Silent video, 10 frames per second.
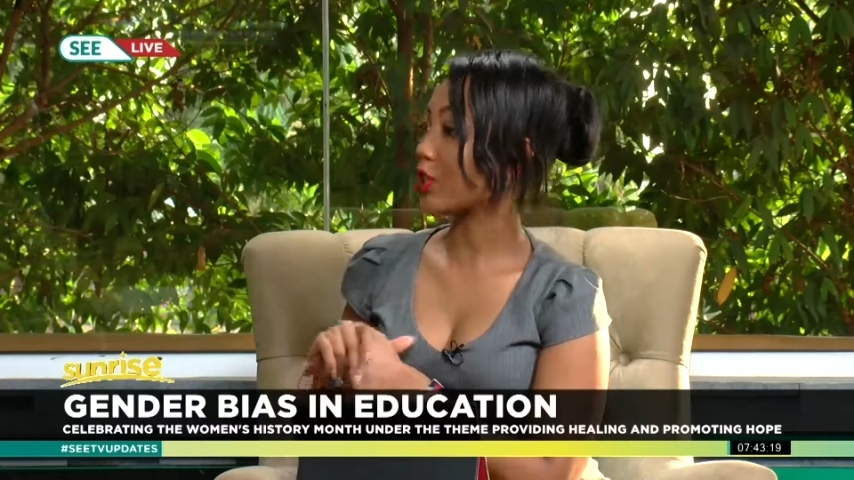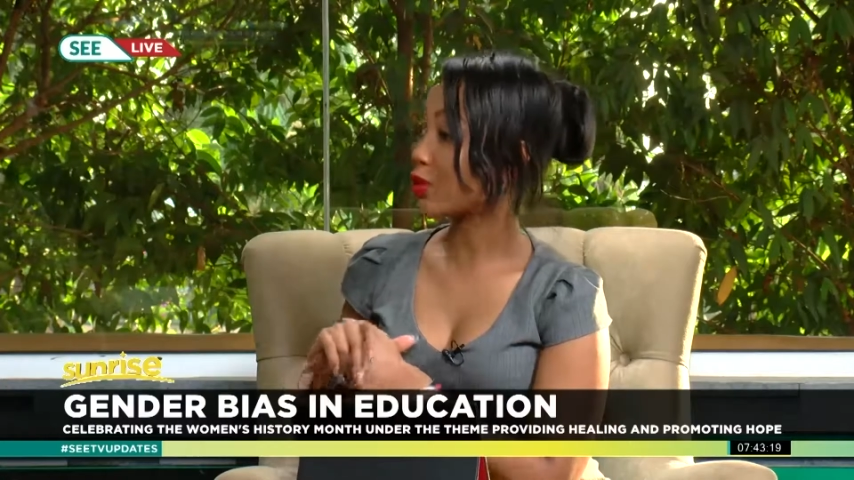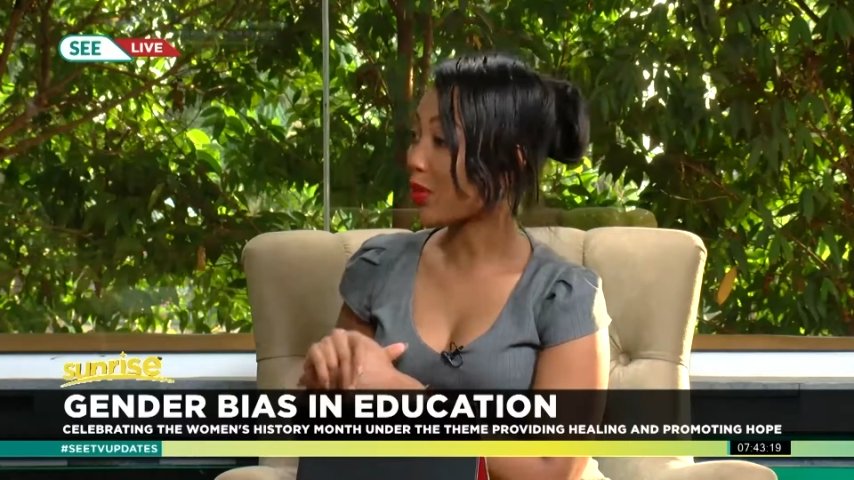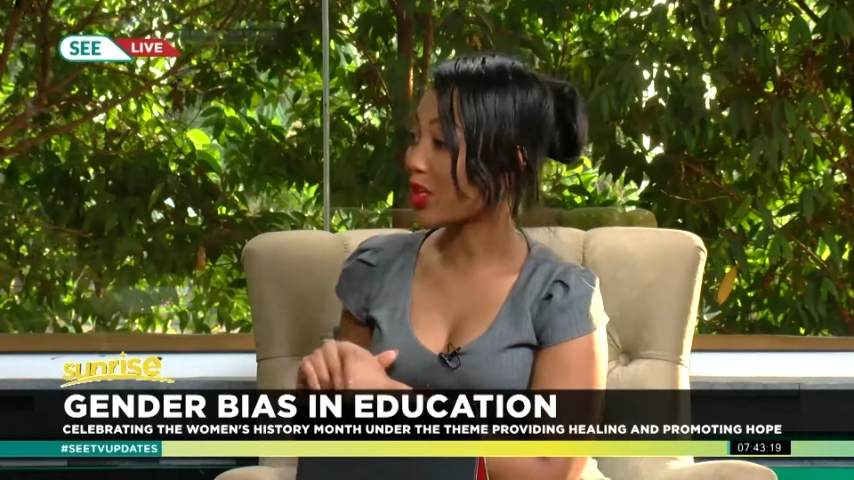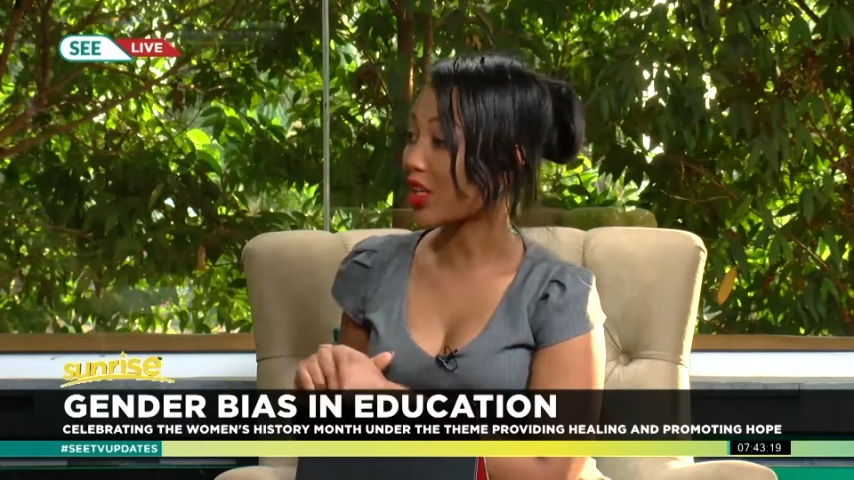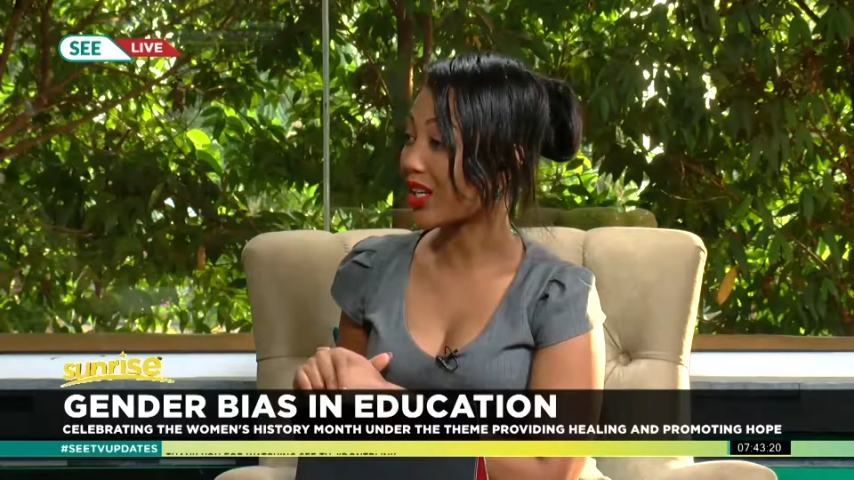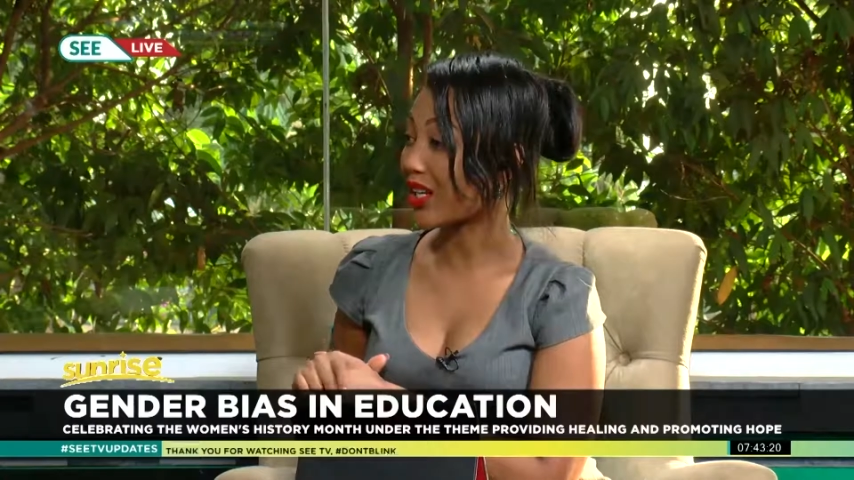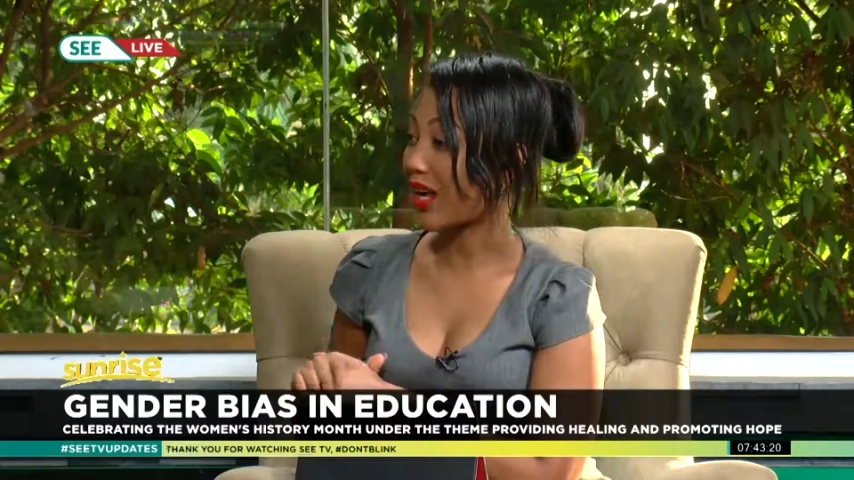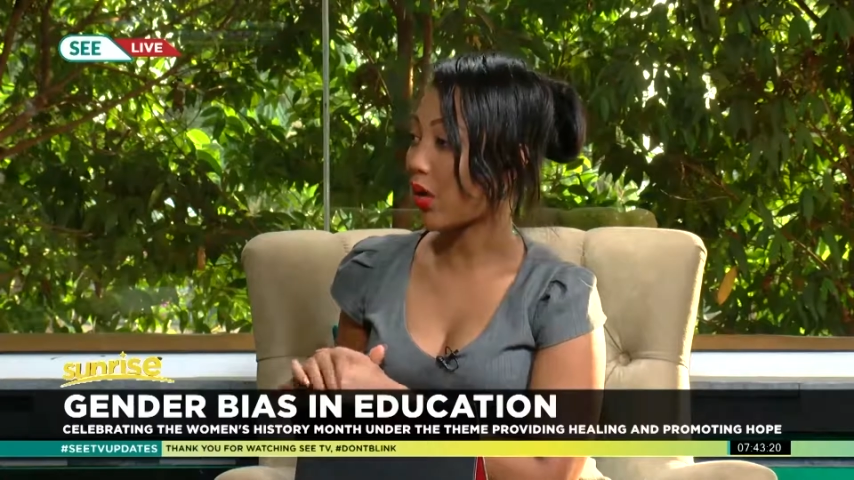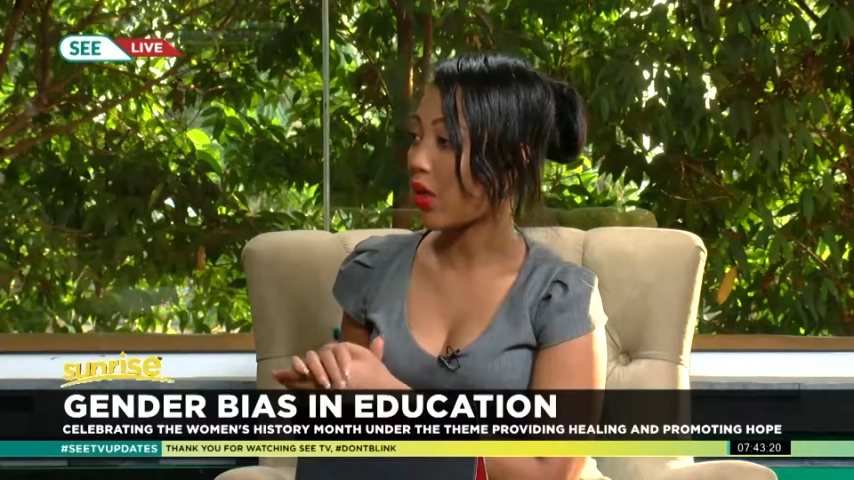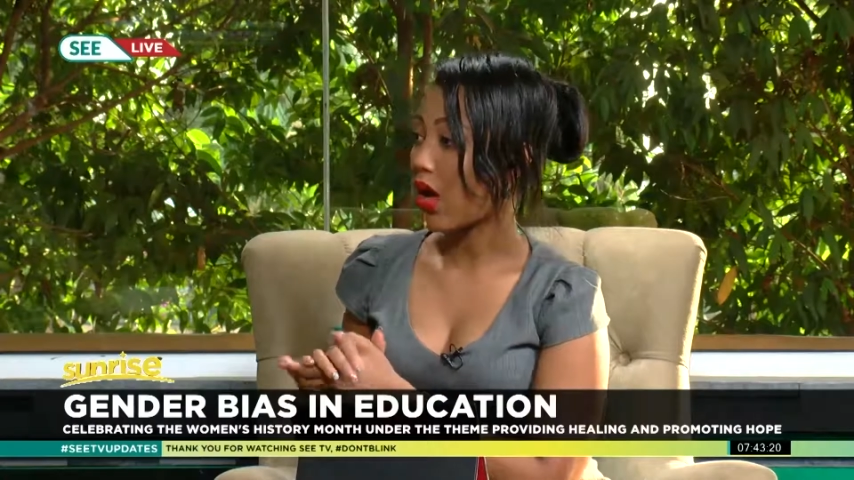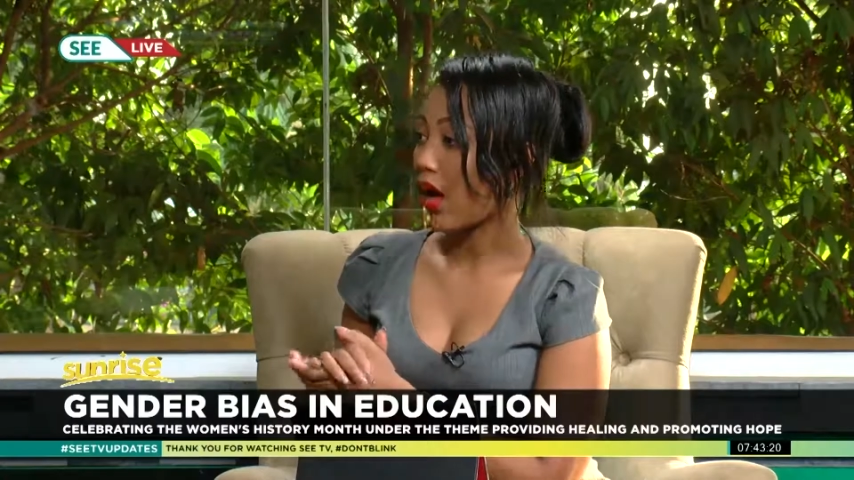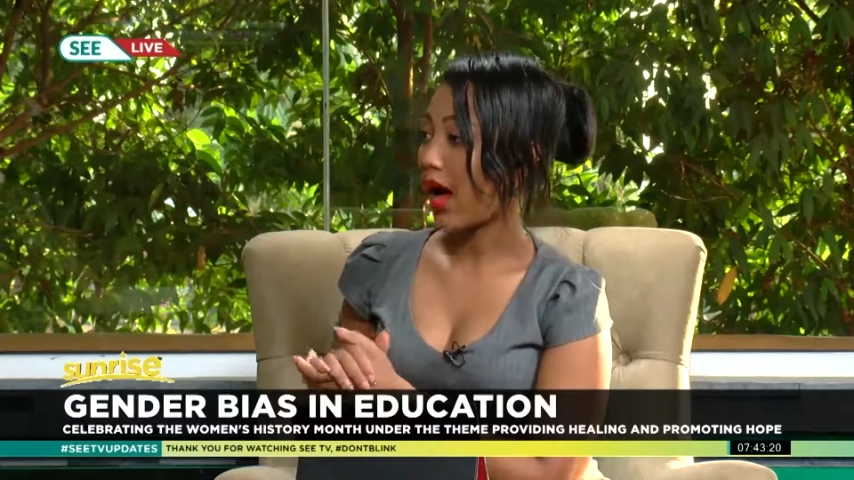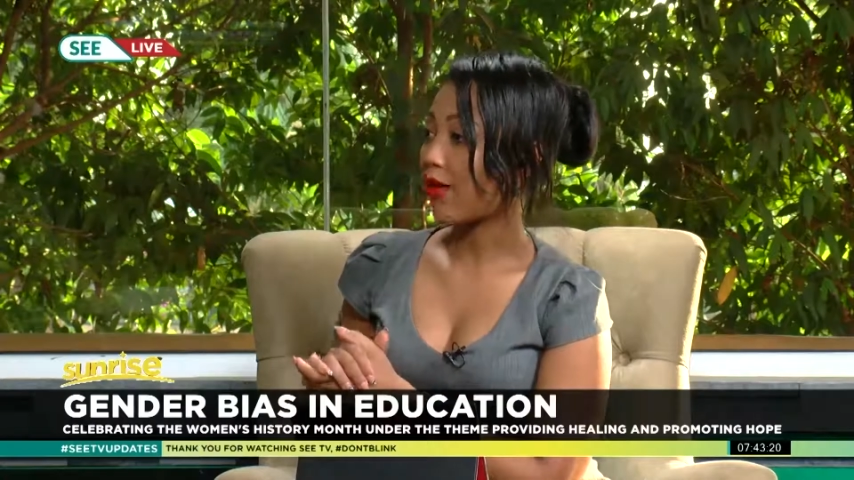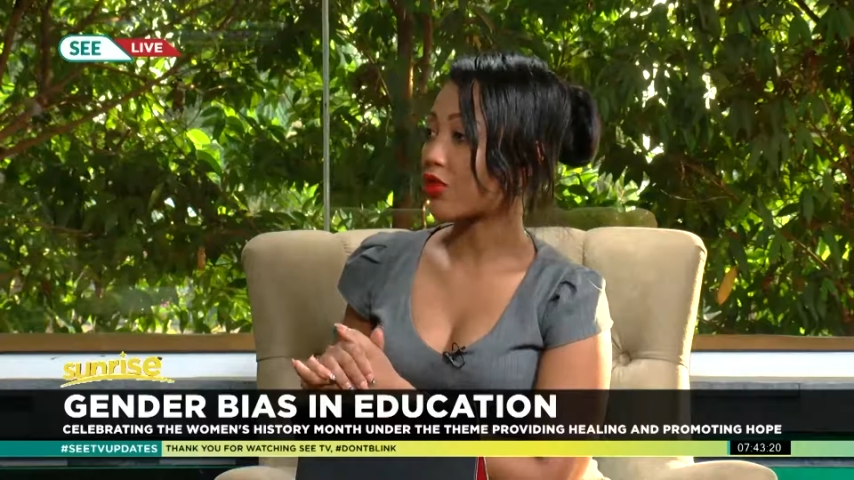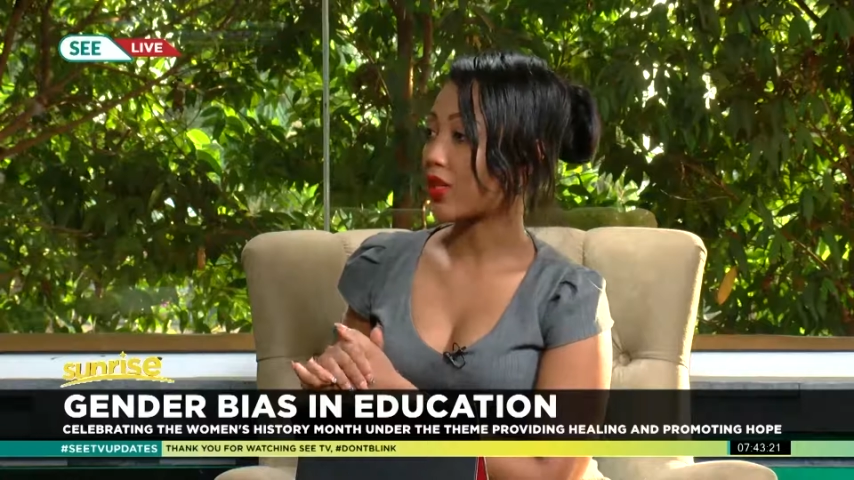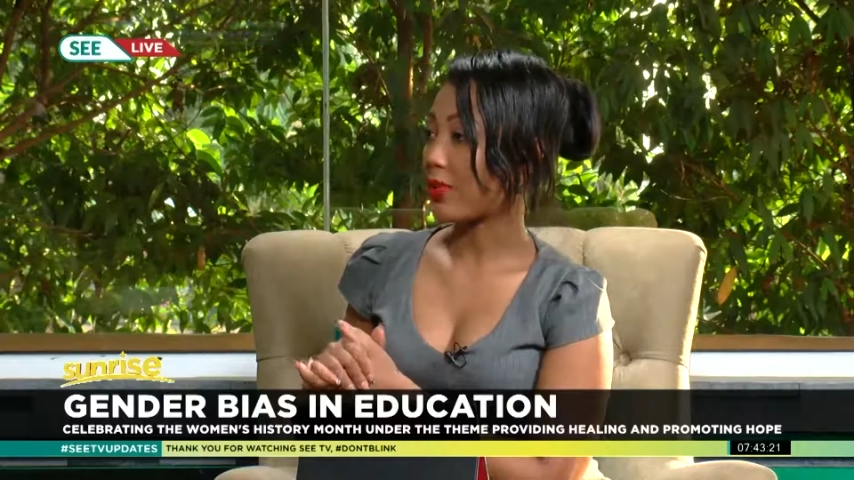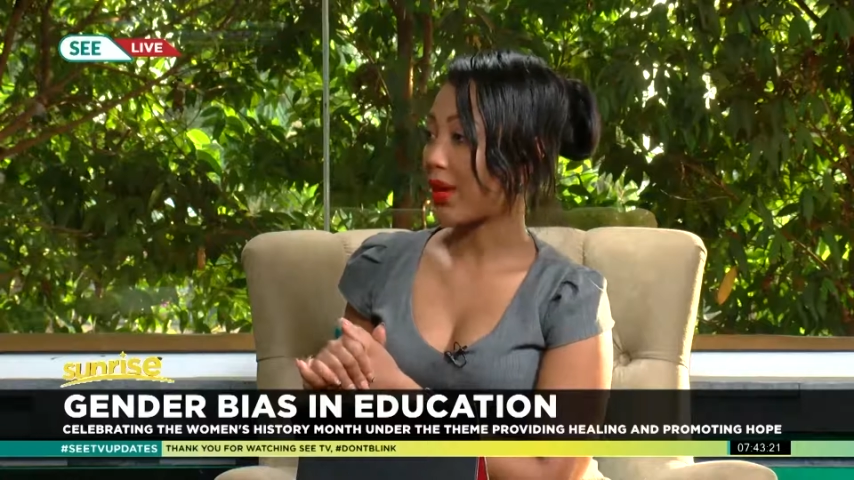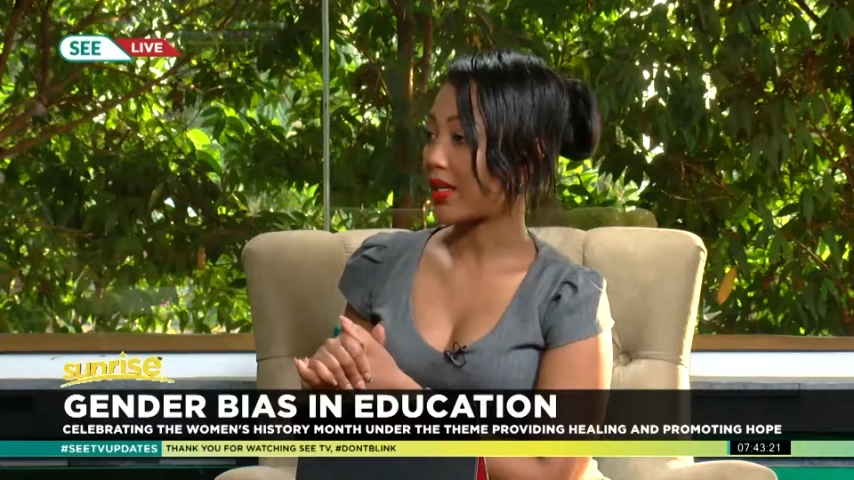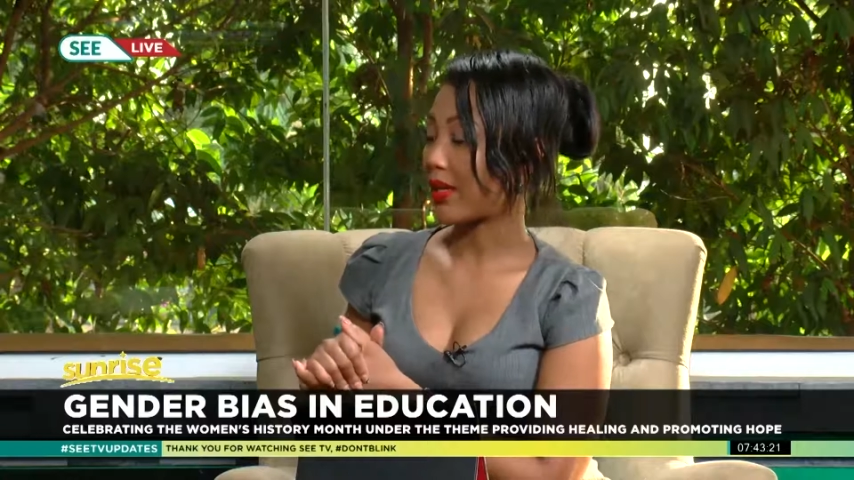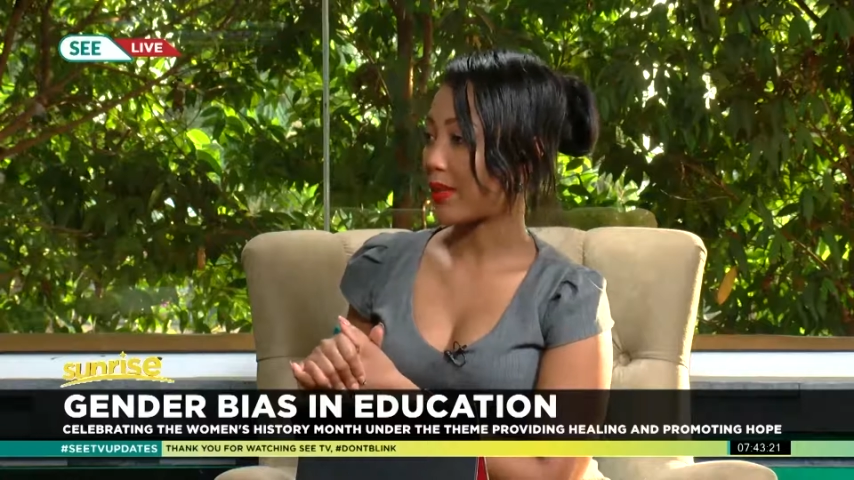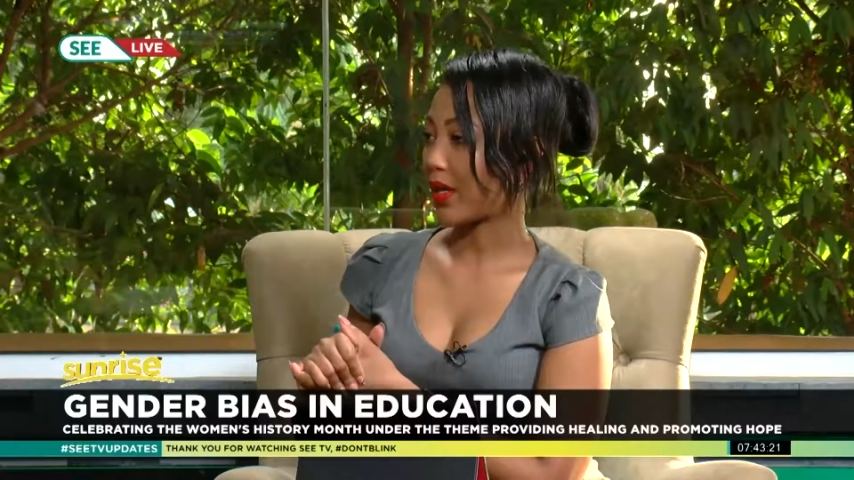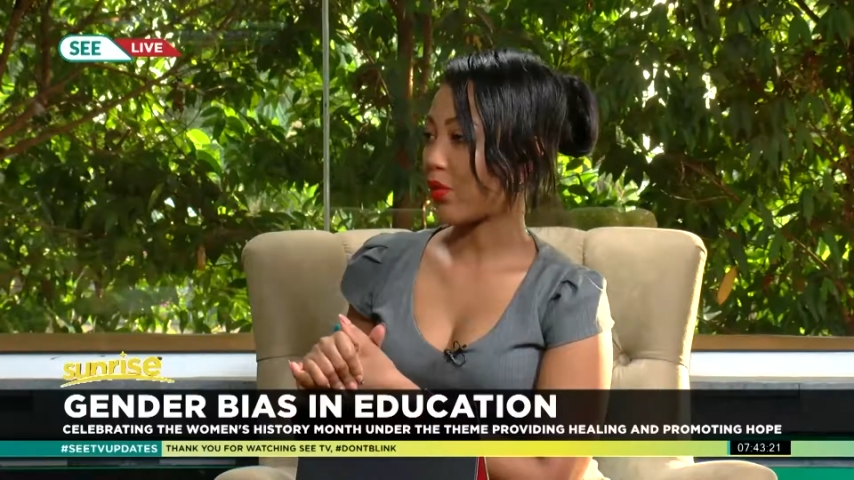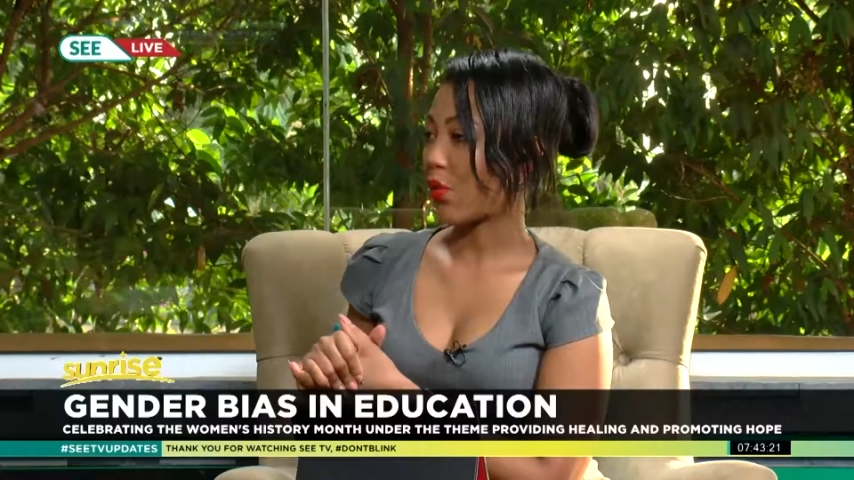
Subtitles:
especially now after the pandemic?